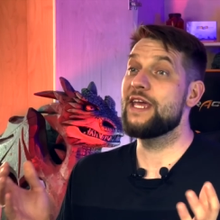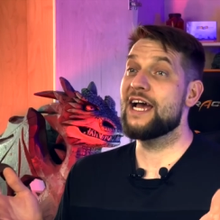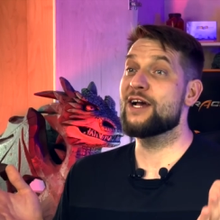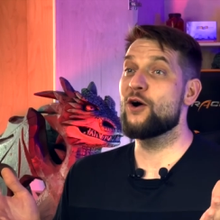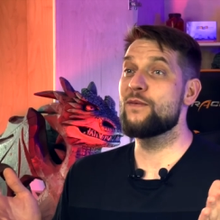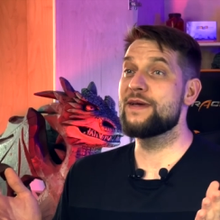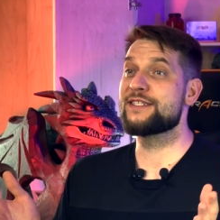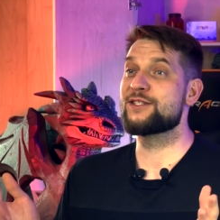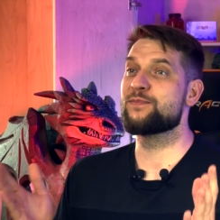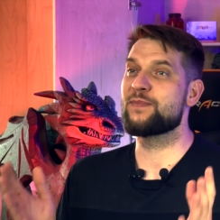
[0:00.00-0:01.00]
are going
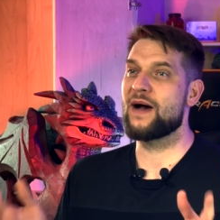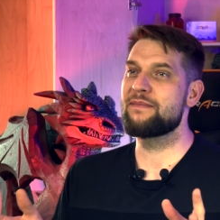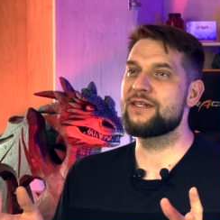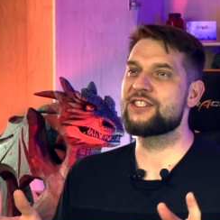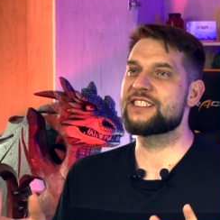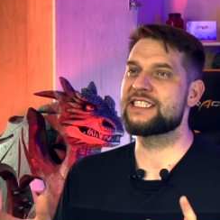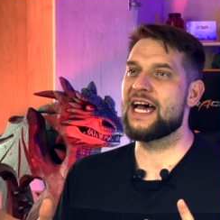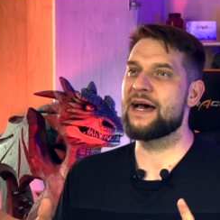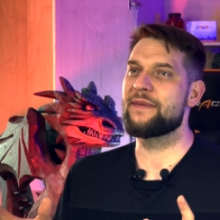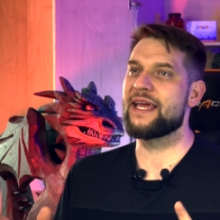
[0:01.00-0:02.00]
to publish
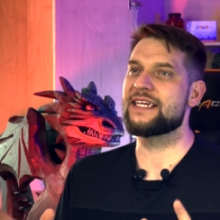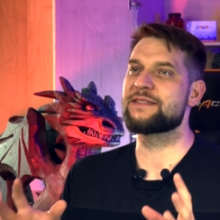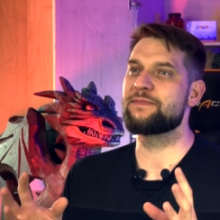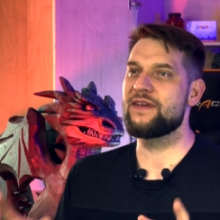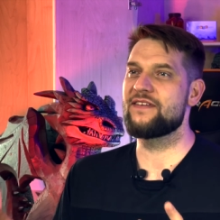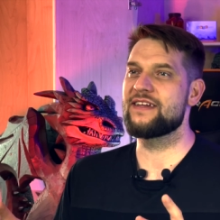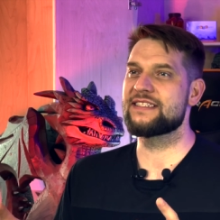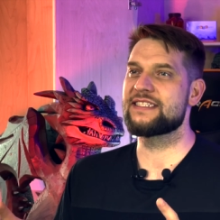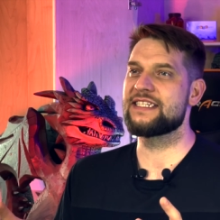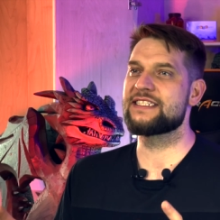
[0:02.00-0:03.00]
some
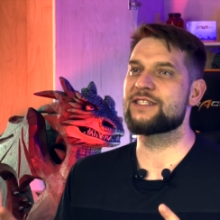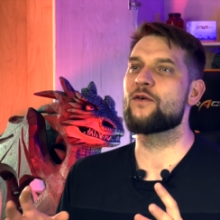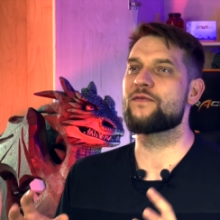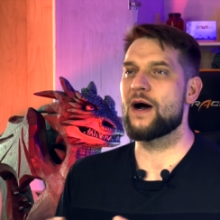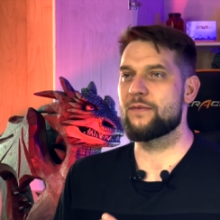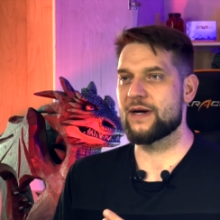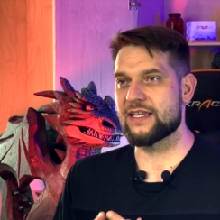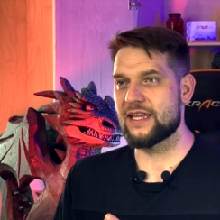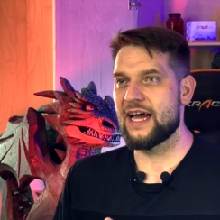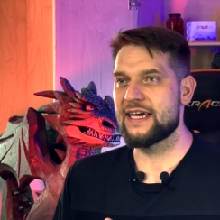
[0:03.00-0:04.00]
experiences of our
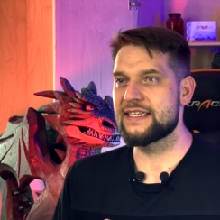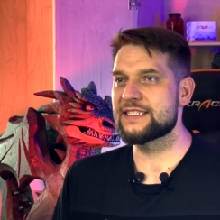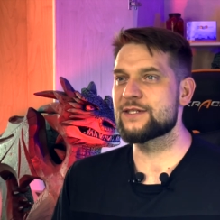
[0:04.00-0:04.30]
clients